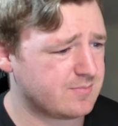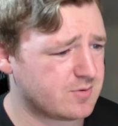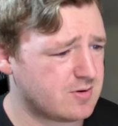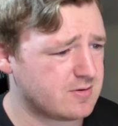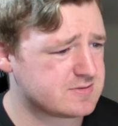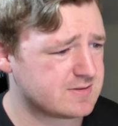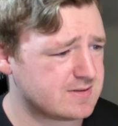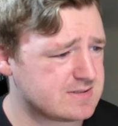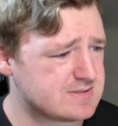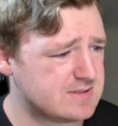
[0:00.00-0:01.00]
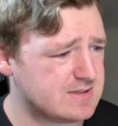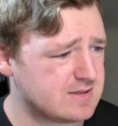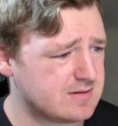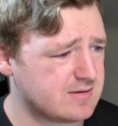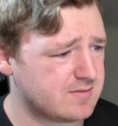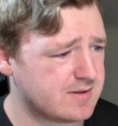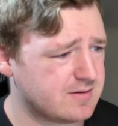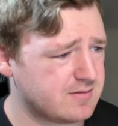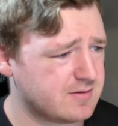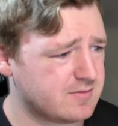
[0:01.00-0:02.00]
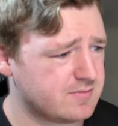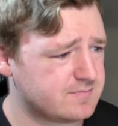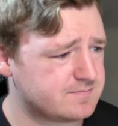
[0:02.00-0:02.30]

Broncos are going to sneak in though? I don't know.